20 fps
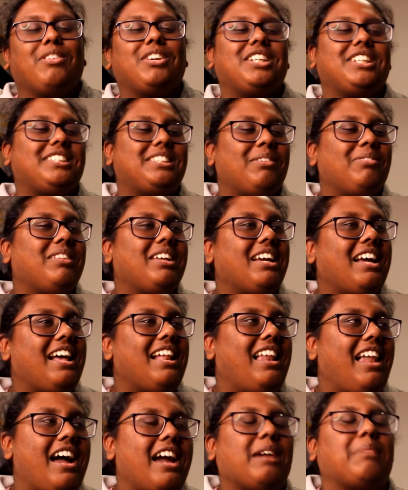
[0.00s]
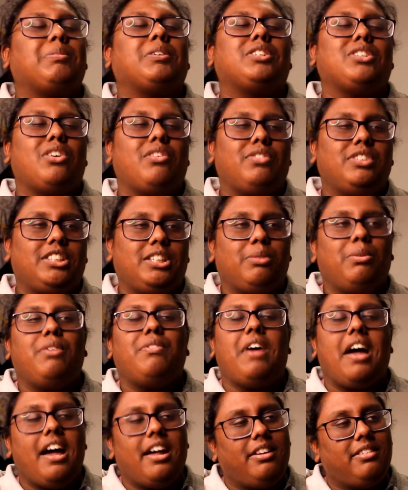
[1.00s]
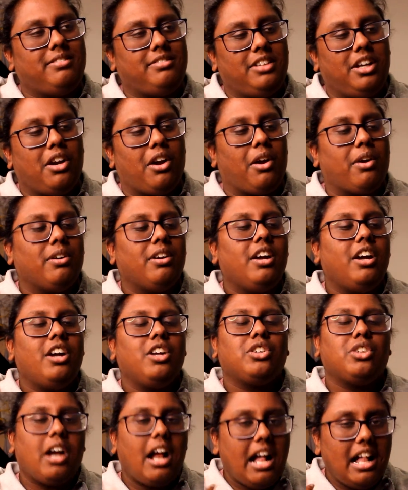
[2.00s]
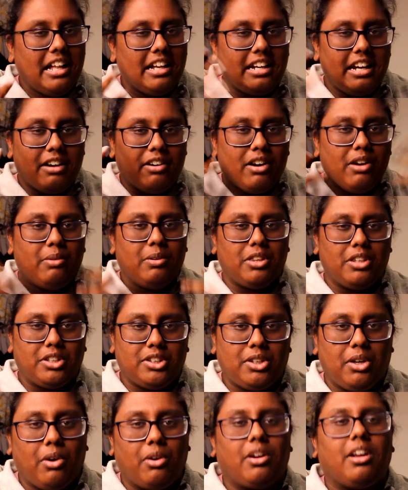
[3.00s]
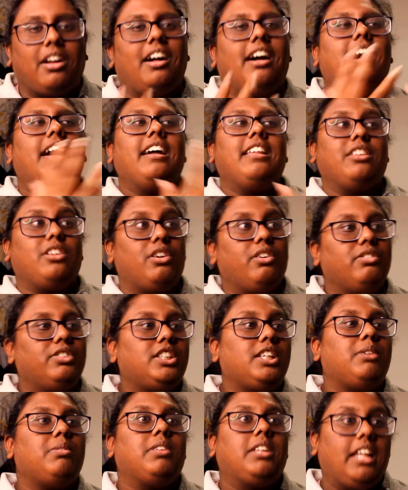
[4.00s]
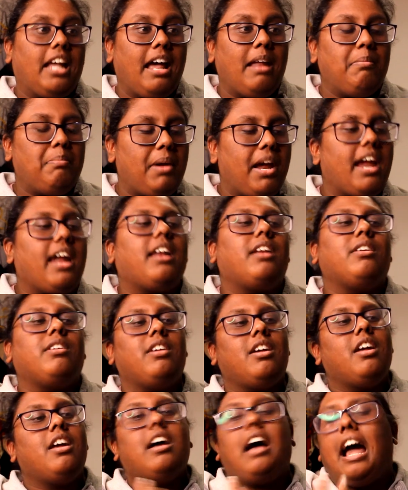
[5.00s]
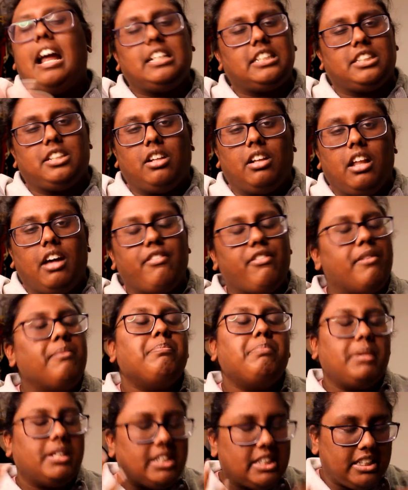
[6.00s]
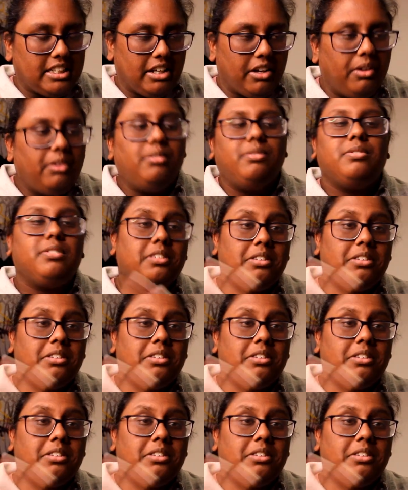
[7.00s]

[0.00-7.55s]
which is something I like because obviously we've had you know trial and error with Ahsoka, and then obviously with Cad Bane. I still love him, but still